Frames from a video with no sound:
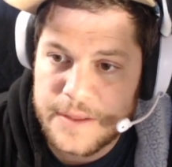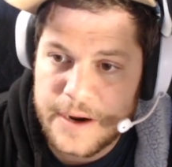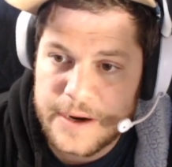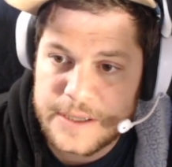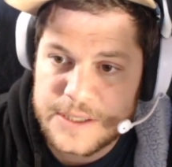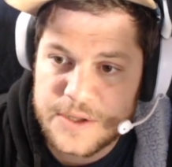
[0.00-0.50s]

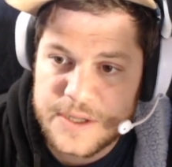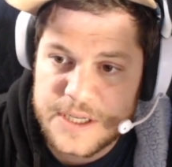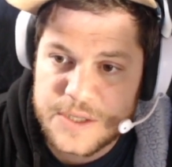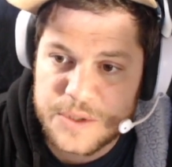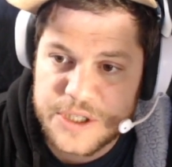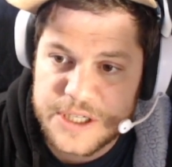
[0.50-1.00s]
And so
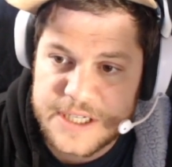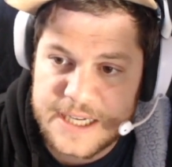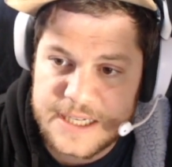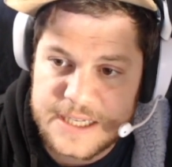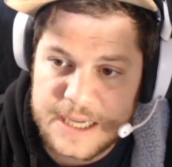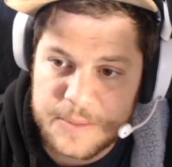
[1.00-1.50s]
this will just
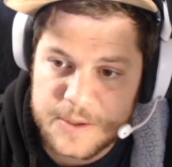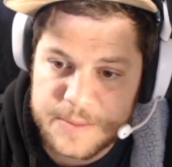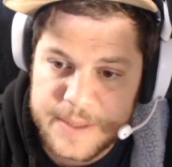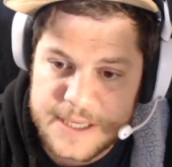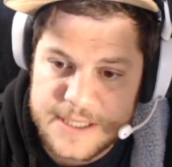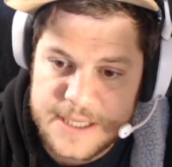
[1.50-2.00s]
get doubled
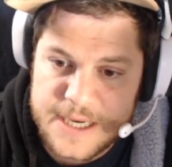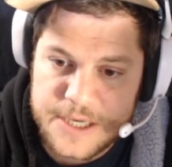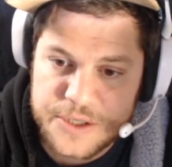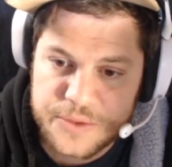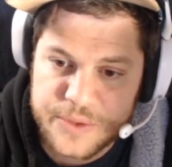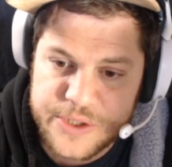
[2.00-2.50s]
because the
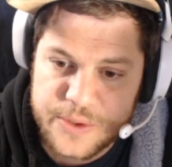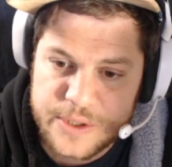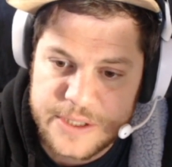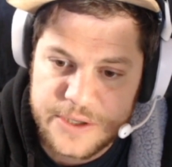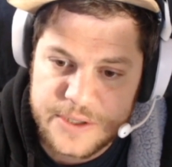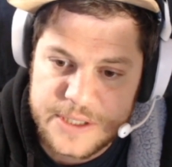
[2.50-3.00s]
natural
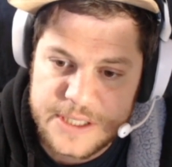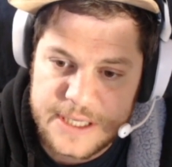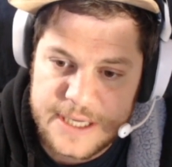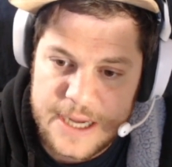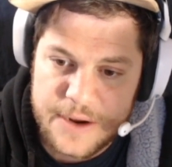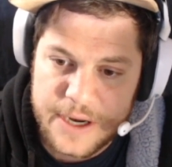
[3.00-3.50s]
resource, and you'll
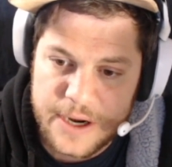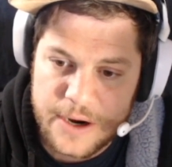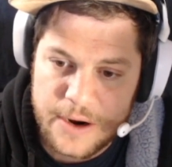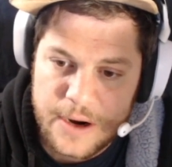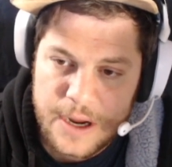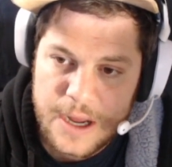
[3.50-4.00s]
see down
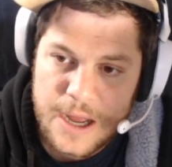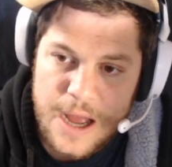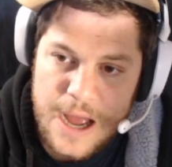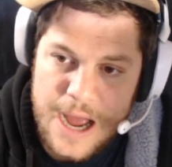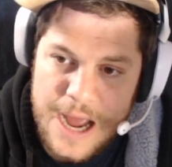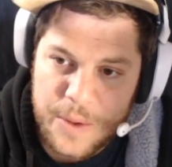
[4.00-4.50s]
here,
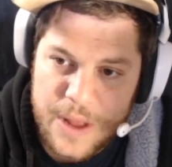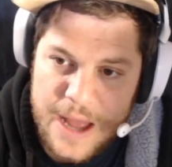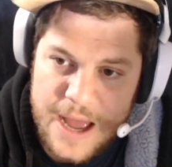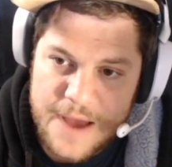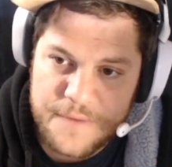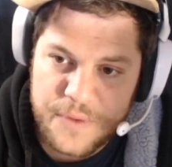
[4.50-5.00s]
I will
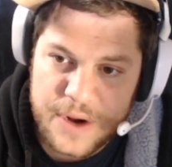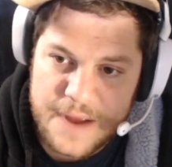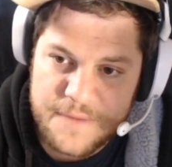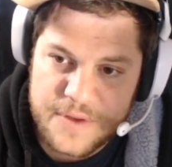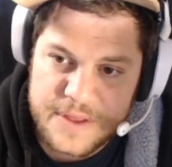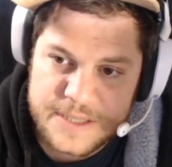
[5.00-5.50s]
have
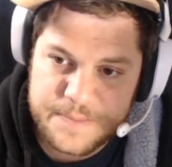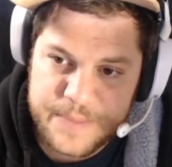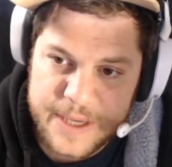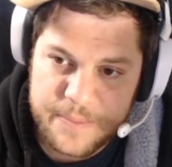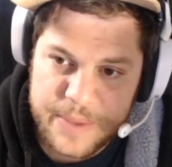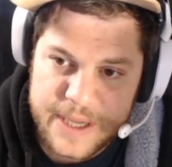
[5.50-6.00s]
whatever this
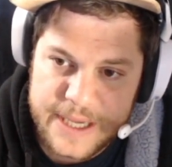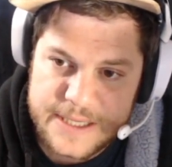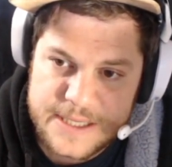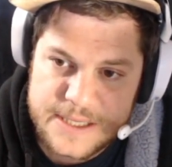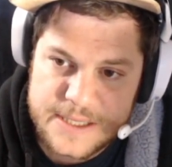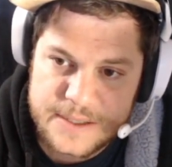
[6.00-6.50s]
big
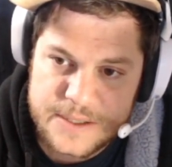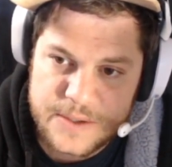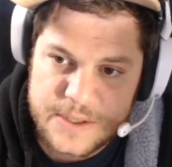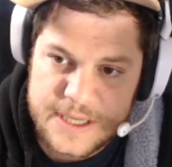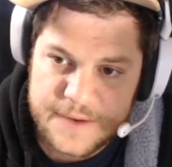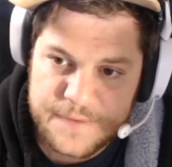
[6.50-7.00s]
piece, so
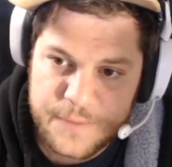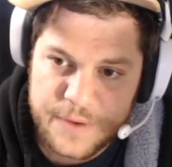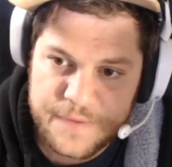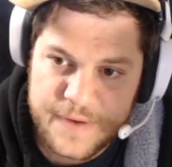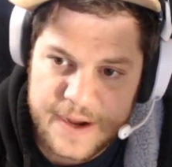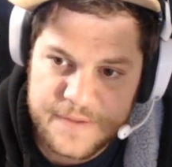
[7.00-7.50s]
it's like
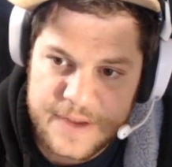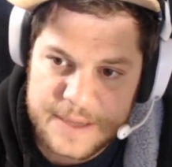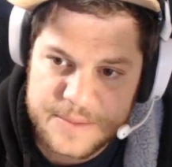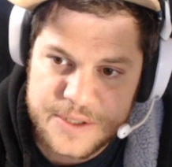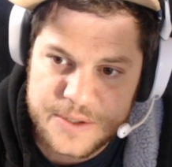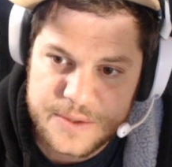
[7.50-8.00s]
45
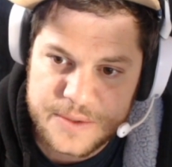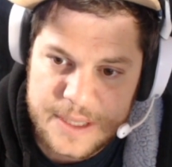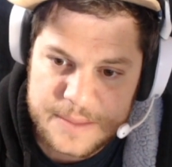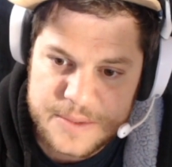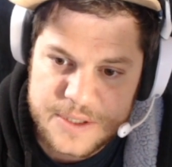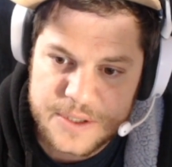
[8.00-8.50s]
times 2
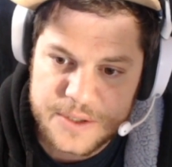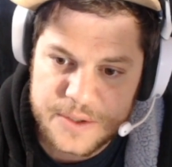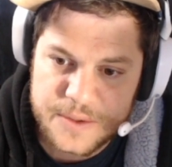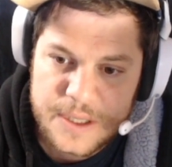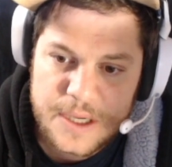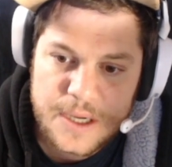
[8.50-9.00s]
times
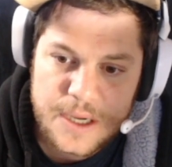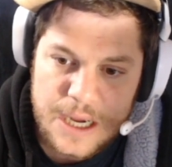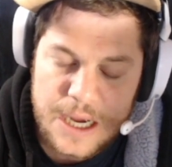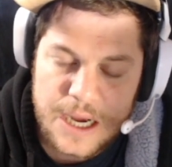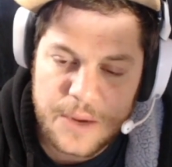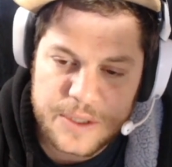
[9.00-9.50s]
2,
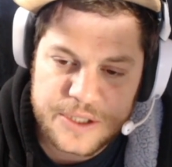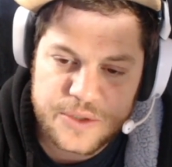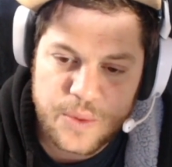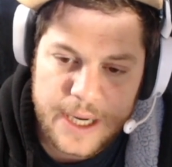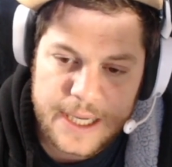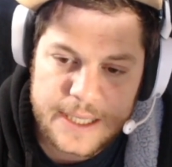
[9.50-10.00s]

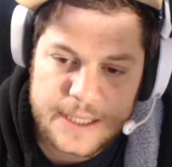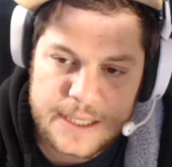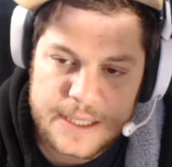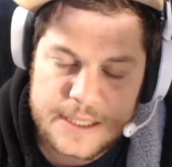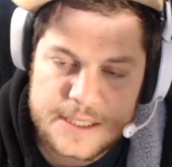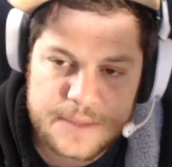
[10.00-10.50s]
120
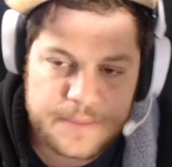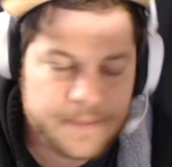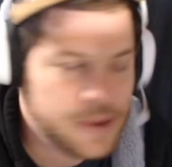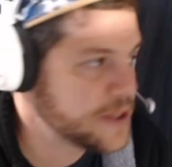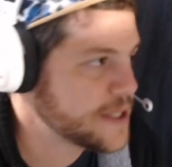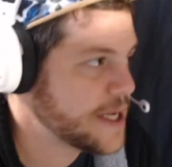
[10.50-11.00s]
is the
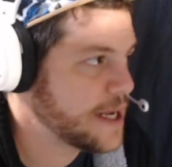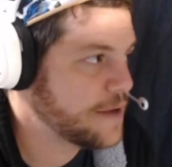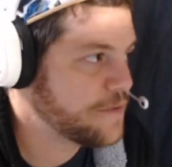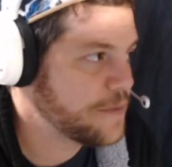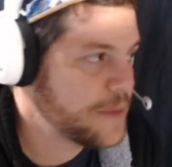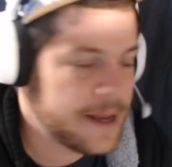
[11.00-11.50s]
bonus I
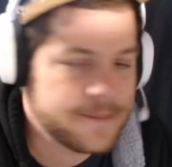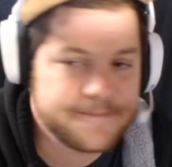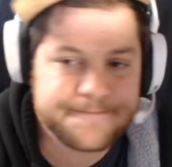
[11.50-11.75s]
get from that.